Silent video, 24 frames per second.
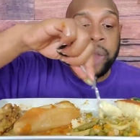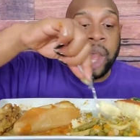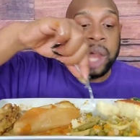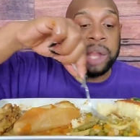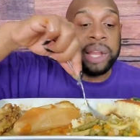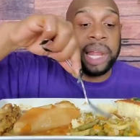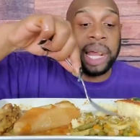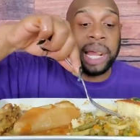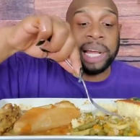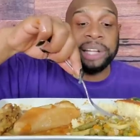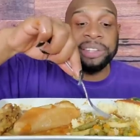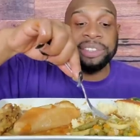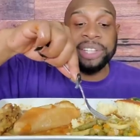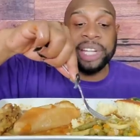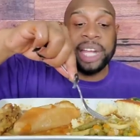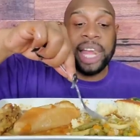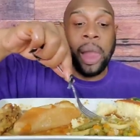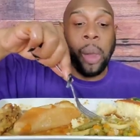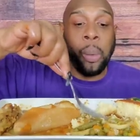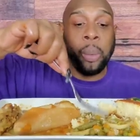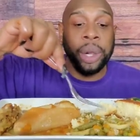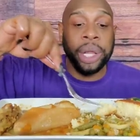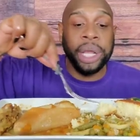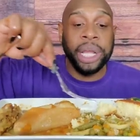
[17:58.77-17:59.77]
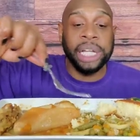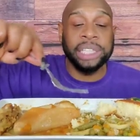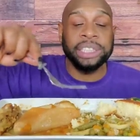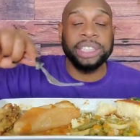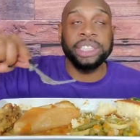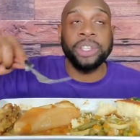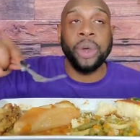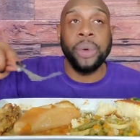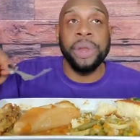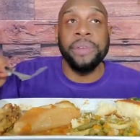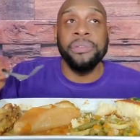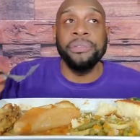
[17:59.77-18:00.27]
And like I said, we
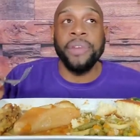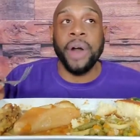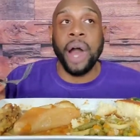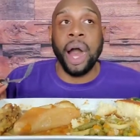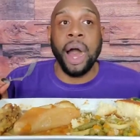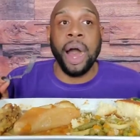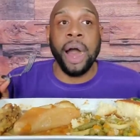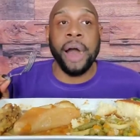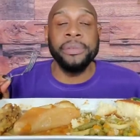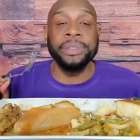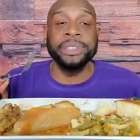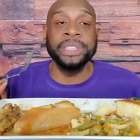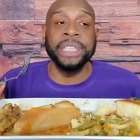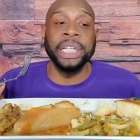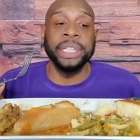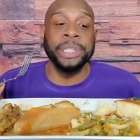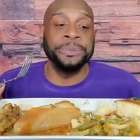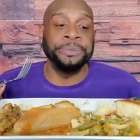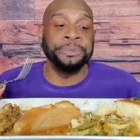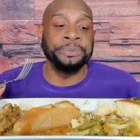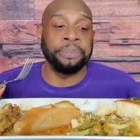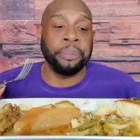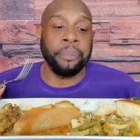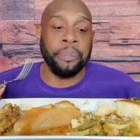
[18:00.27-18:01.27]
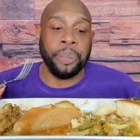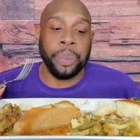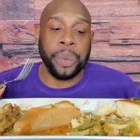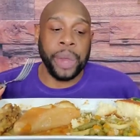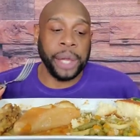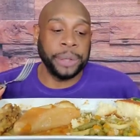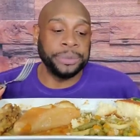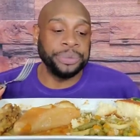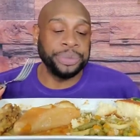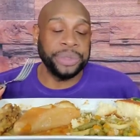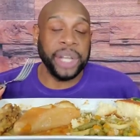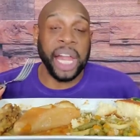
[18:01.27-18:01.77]
get so involved in
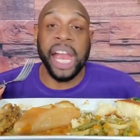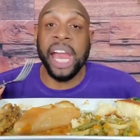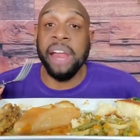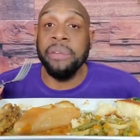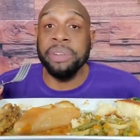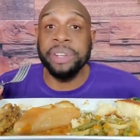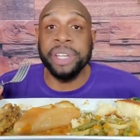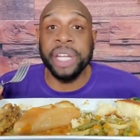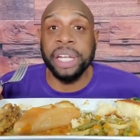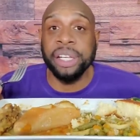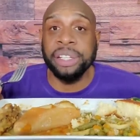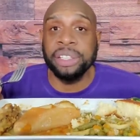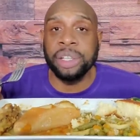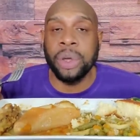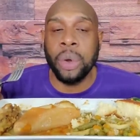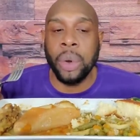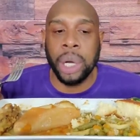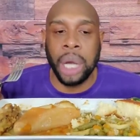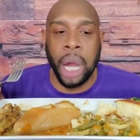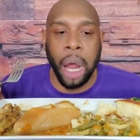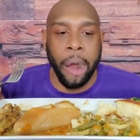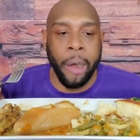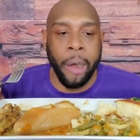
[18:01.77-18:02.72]
everything that's going